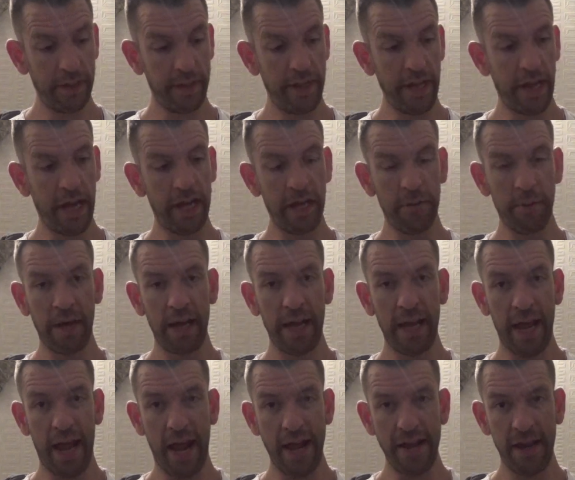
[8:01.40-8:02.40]
Dynamite
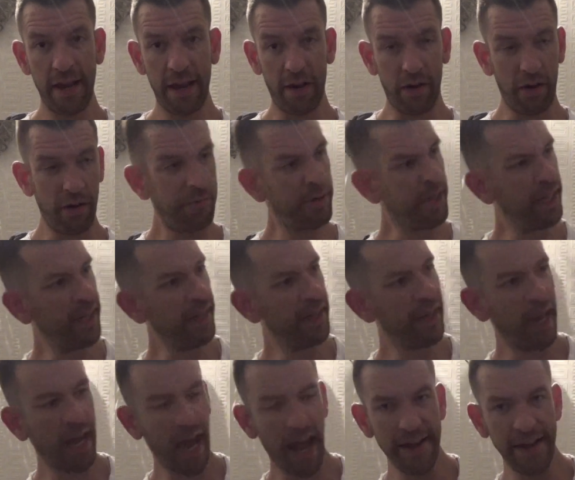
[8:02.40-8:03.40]
Heady or
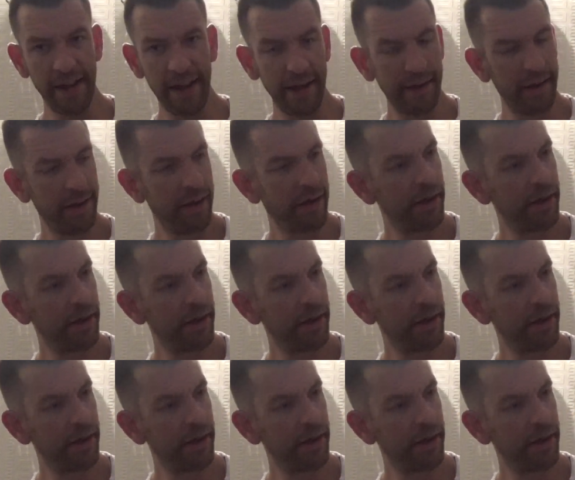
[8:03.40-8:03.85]
Heady.